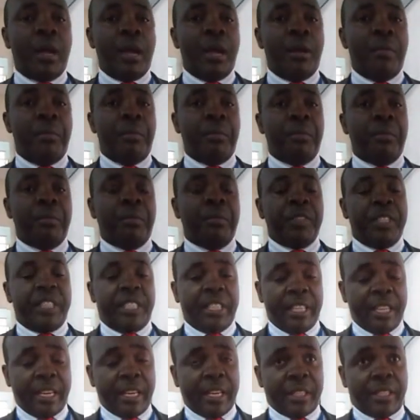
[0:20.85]

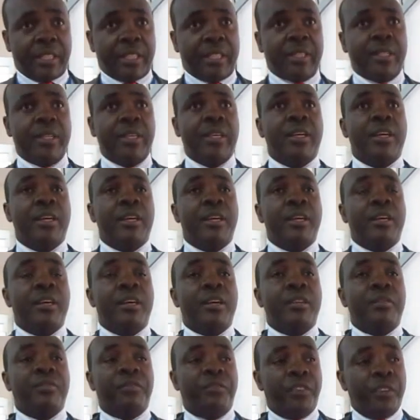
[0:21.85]
MMDAs
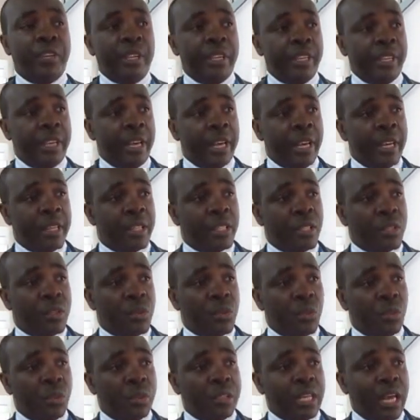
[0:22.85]
for the years
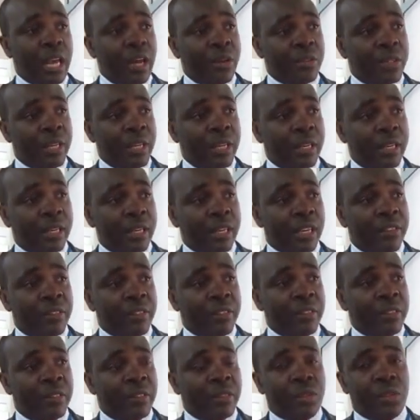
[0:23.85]

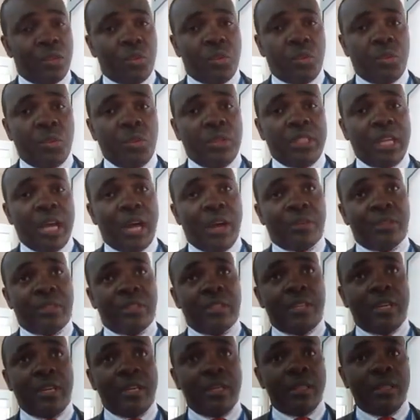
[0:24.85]
2011,
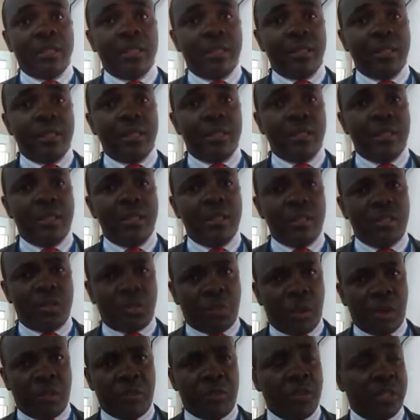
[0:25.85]

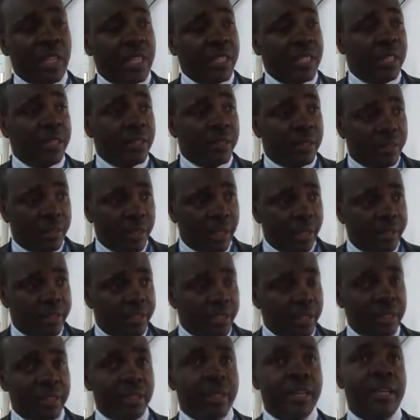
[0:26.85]
2012,
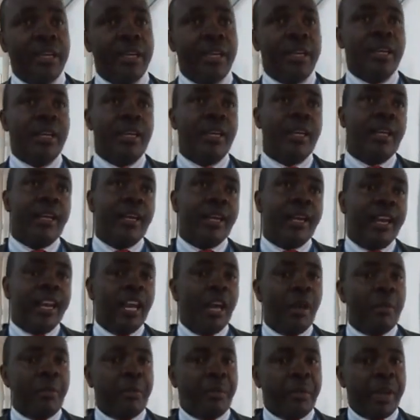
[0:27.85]
2013.
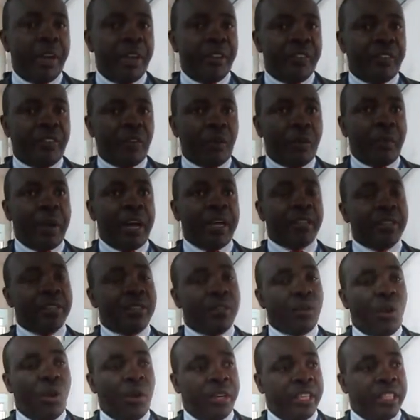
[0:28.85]
Another
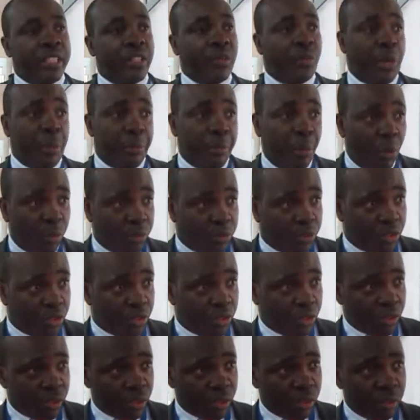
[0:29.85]
performance audit
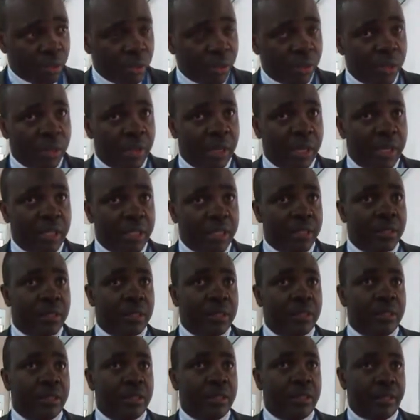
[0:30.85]
reports. As in
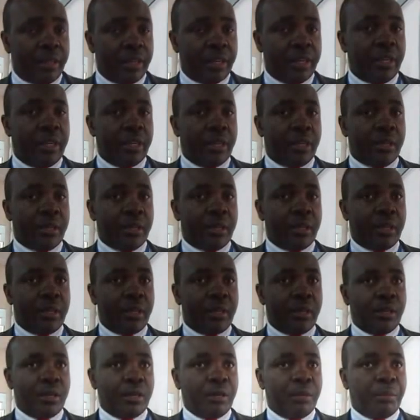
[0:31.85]
3
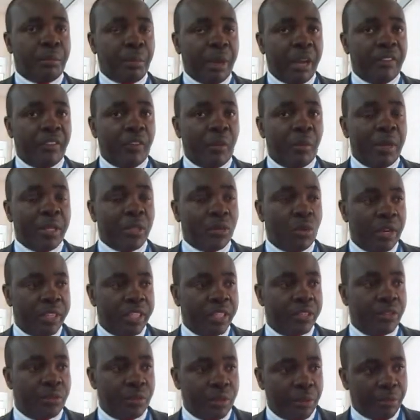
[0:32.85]
performance
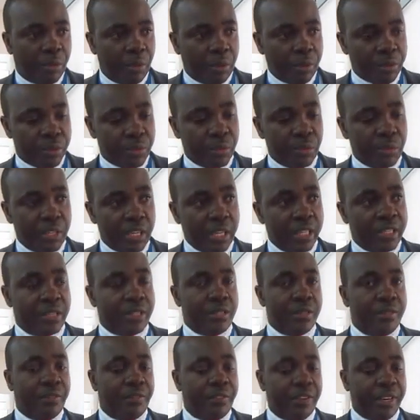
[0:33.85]
audit reports. We
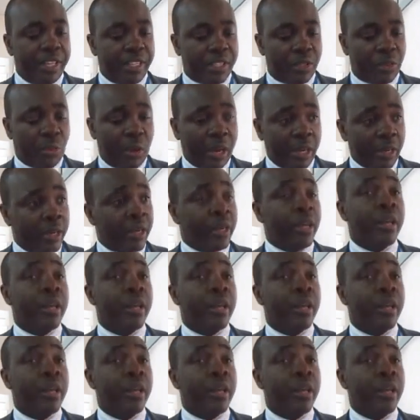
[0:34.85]
just finished 1